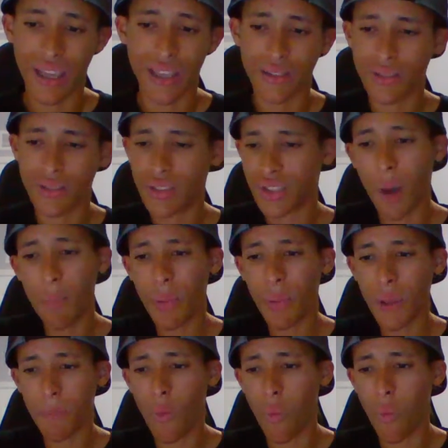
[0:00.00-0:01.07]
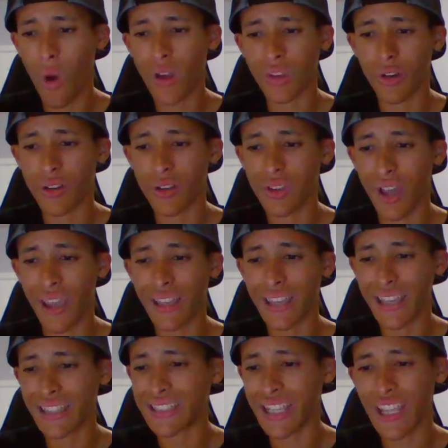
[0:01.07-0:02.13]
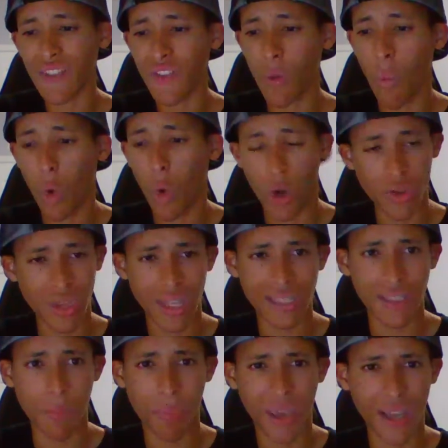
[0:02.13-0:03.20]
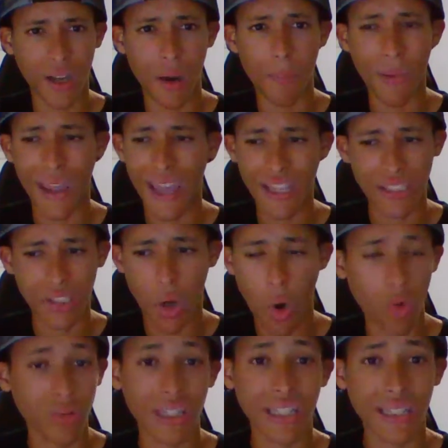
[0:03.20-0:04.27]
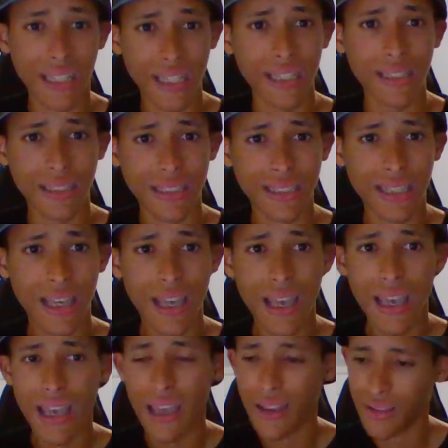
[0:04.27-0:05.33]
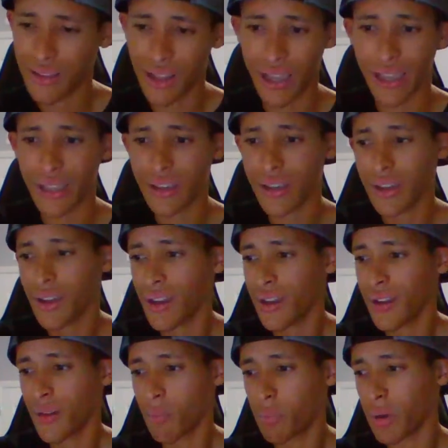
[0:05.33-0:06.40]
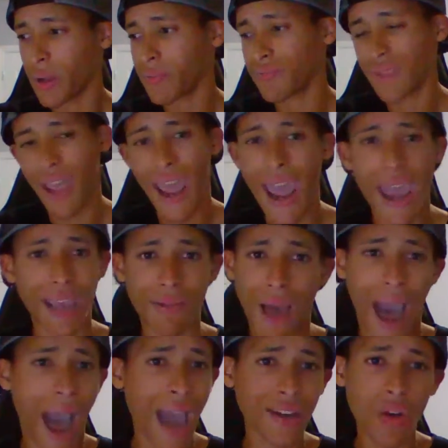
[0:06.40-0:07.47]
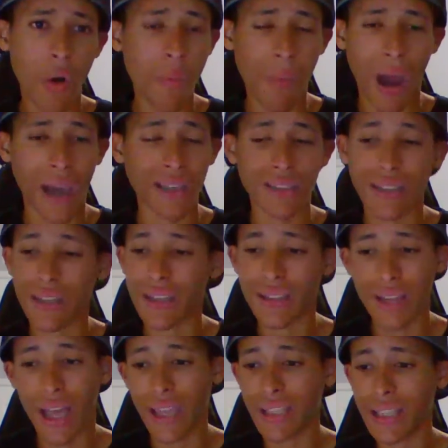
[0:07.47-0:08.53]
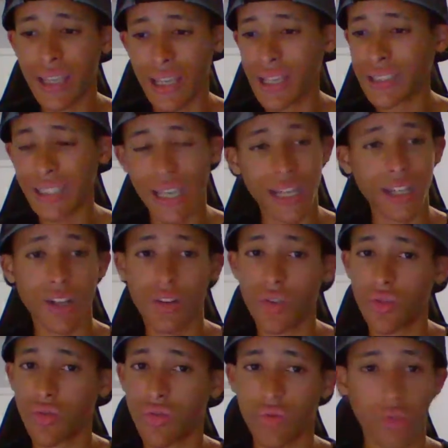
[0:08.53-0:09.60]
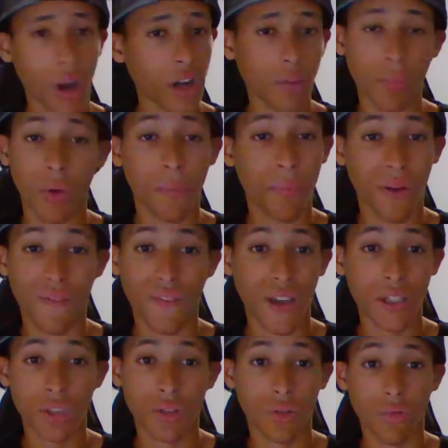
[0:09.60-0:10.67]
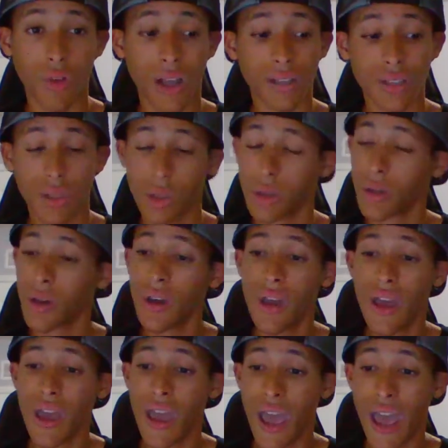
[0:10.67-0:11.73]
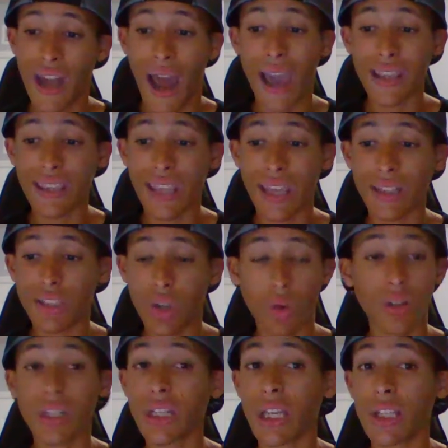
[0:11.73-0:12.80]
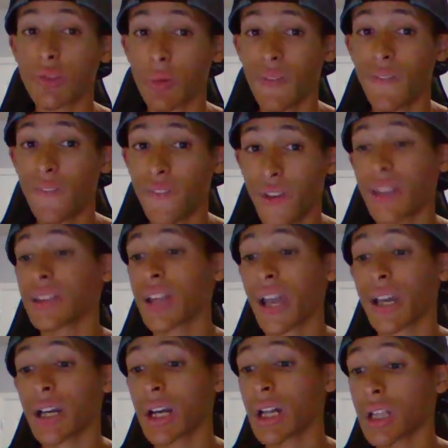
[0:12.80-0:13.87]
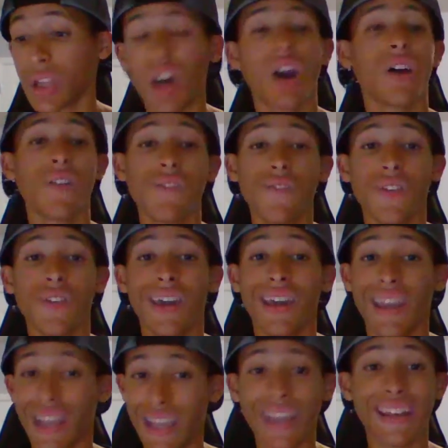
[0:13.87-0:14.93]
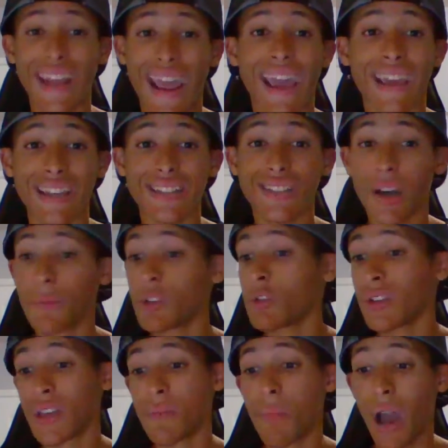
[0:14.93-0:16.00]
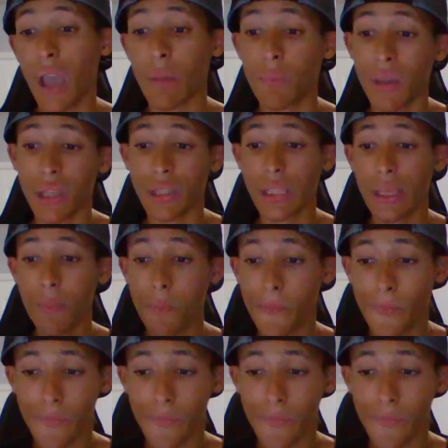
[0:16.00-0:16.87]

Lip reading: some people wonder, like, is it even worth it to pick up a Tony Nese? Like, but hey, I don't mind it. Like, he's an incredible professional wrestler. And I think Tony Nese would fit like a glove in AEW, in my opinion.